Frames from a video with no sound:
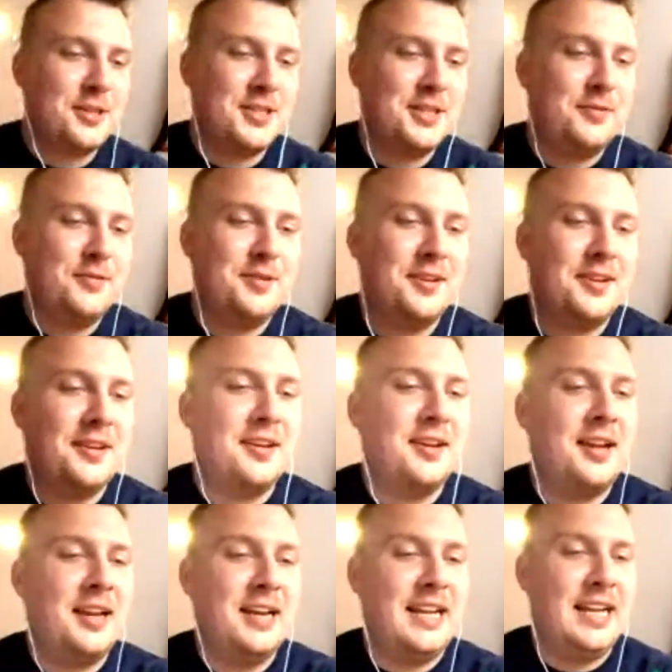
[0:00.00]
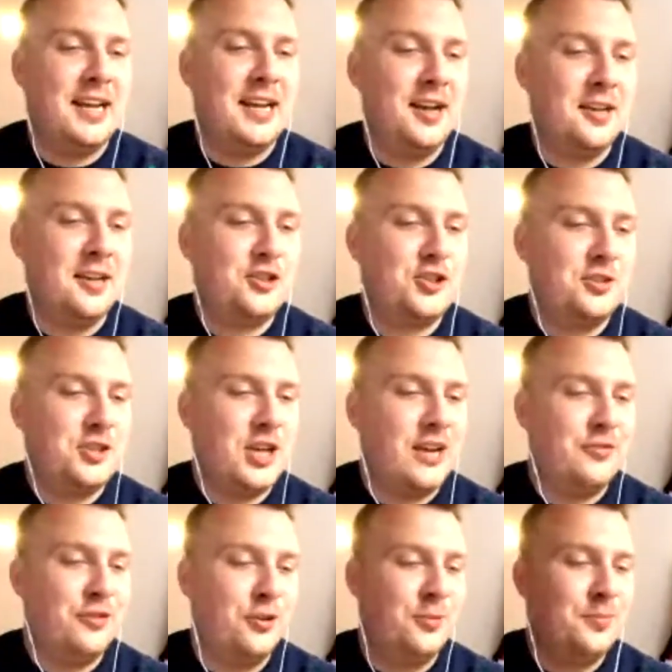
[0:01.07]
in the chat
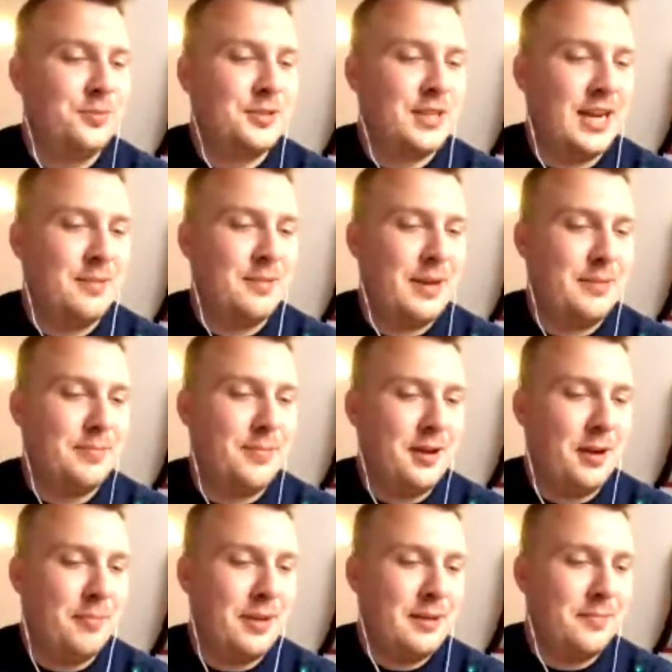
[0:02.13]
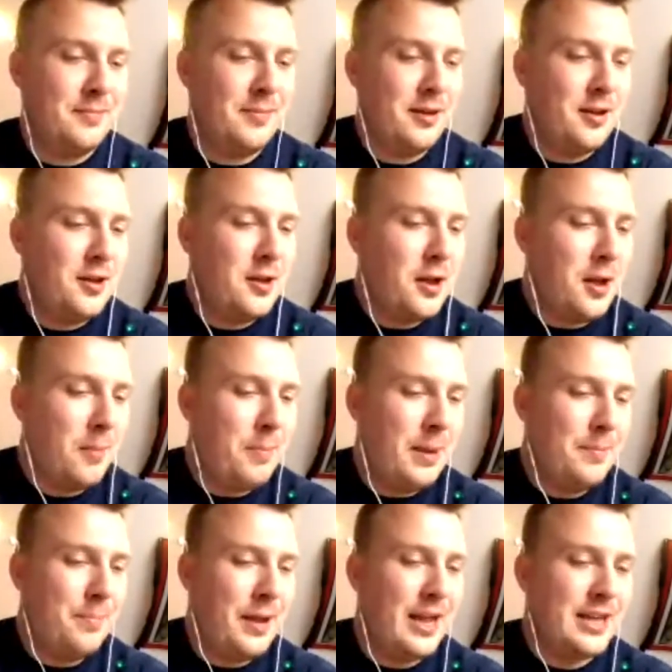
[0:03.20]
room saying I'm being a
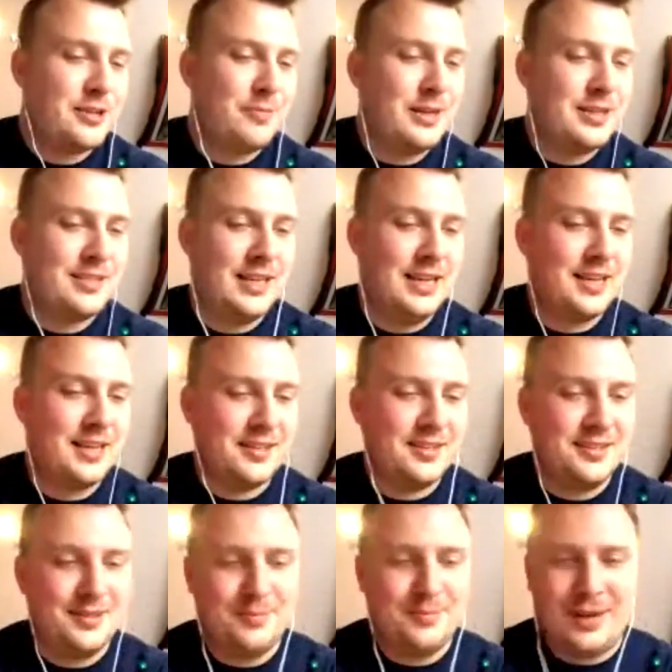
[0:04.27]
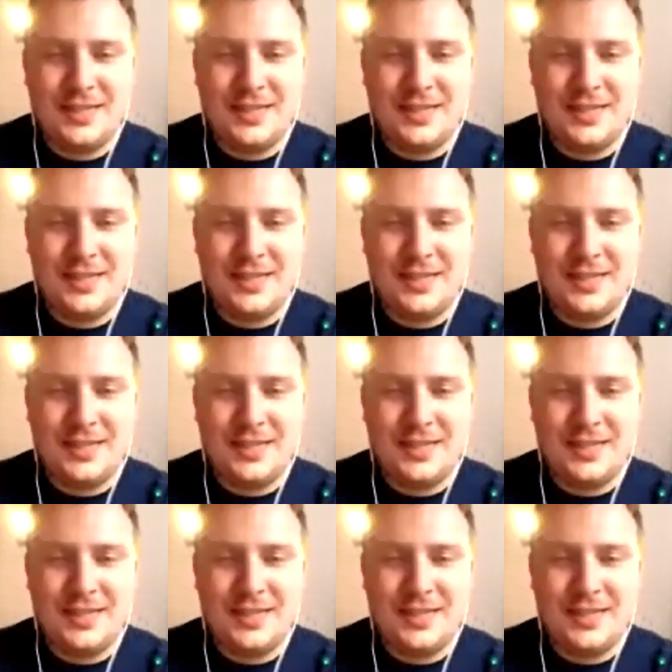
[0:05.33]
bit pessimistic. Basically.